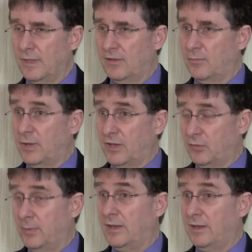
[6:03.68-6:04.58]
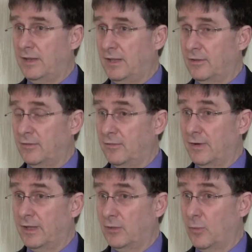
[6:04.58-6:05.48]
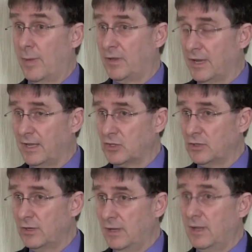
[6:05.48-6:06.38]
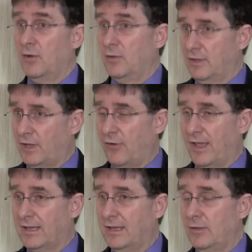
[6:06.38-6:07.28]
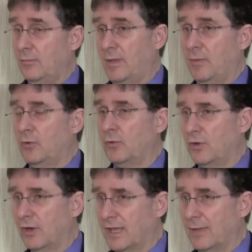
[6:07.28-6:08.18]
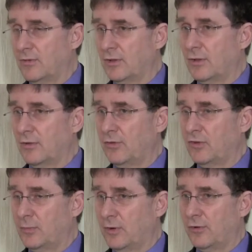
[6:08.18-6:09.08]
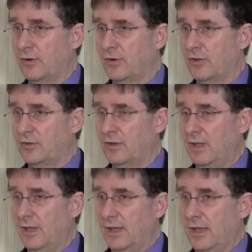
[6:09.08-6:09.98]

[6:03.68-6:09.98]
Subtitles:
have participated either via the web connection directly, people who couldn't come to the conference but are interested.